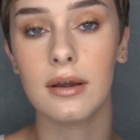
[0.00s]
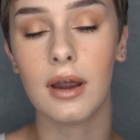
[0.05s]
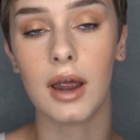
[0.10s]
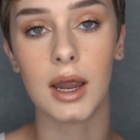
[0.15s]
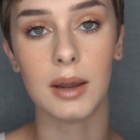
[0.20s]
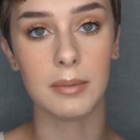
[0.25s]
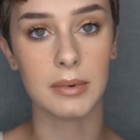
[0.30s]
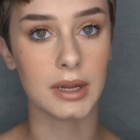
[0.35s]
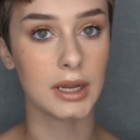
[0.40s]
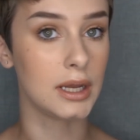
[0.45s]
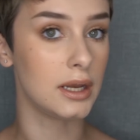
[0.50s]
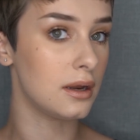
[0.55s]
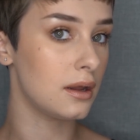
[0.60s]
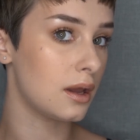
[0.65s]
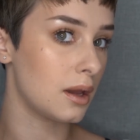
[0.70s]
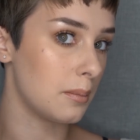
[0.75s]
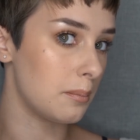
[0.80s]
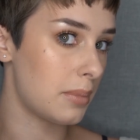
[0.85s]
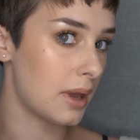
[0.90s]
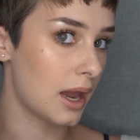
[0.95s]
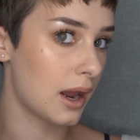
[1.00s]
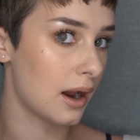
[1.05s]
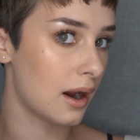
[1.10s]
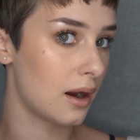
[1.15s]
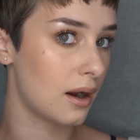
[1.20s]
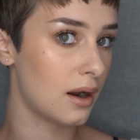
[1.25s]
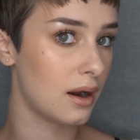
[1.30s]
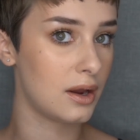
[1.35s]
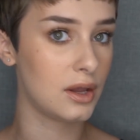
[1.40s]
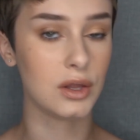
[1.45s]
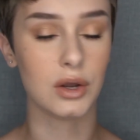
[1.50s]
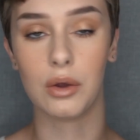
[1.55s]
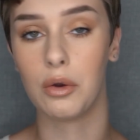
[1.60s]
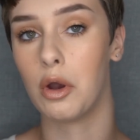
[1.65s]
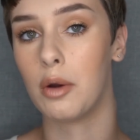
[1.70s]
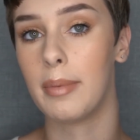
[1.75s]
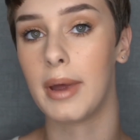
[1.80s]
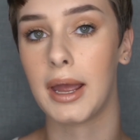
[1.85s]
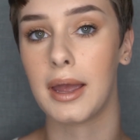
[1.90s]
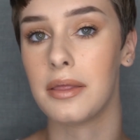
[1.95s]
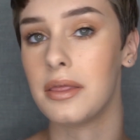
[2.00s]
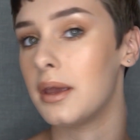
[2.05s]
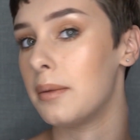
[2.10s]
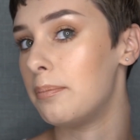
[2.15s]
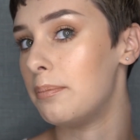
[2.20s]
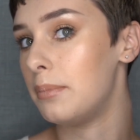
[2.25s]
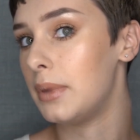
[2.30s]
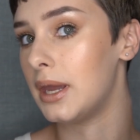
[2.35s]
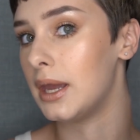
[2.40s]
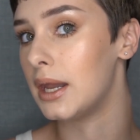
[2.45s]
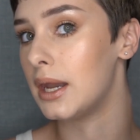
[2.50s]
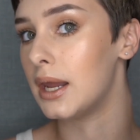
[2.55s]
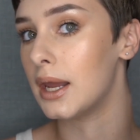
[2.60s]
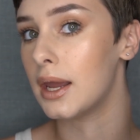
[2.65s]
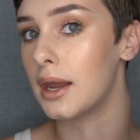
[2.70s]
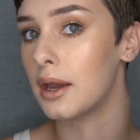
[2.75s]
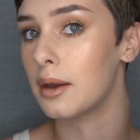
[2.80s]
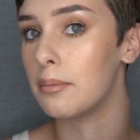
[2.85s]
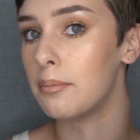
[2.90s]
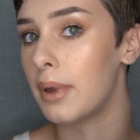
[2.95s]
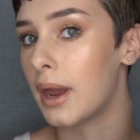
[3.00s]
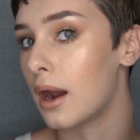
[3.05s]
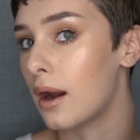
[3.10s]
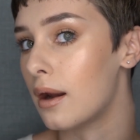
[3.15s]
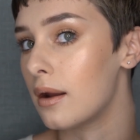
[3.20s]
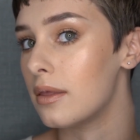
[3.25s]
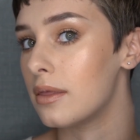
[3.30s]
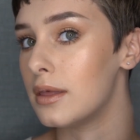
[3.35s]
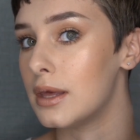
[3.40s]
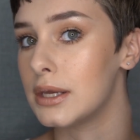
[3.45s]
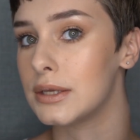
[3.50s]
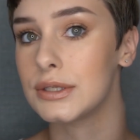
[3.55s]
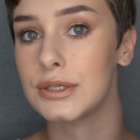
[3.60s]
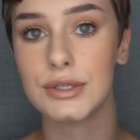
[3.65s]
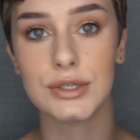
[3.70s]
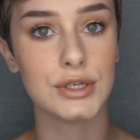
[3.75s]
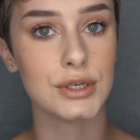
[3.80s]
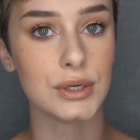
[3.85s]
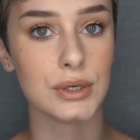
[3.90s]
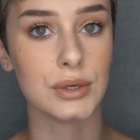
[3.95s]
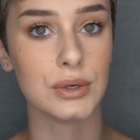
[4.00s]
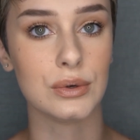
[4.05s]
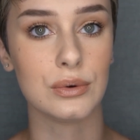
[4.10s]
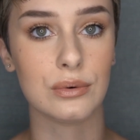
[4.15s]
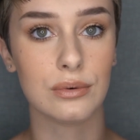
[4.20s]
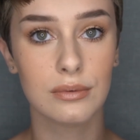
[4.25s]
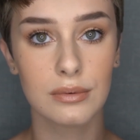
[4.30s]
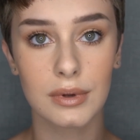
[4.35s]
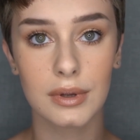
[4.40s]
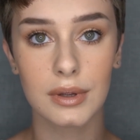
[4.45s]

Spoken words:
I mean, compare, you know, go back in the beginning and compare this to